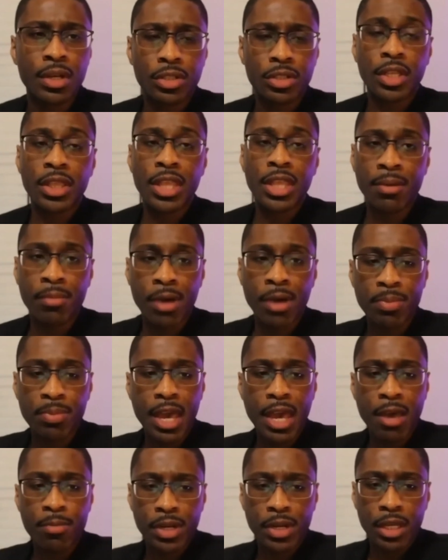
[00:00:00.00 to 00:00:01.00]
Do you think that might
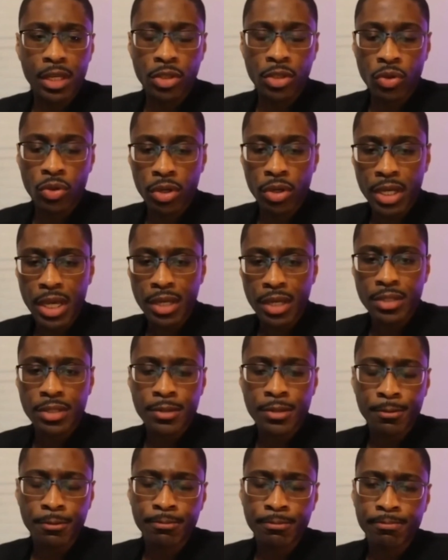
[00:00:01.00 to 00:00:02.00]
be happening in your
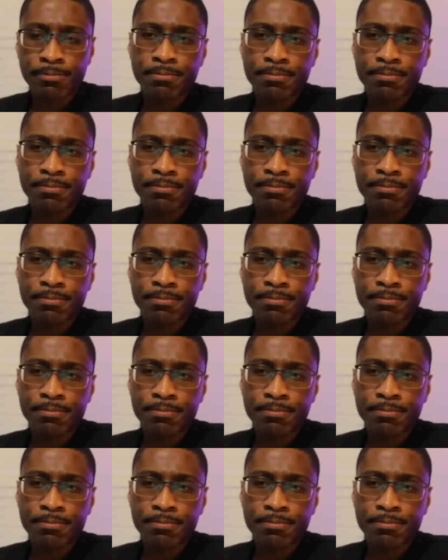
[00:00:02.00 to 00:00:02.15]
case?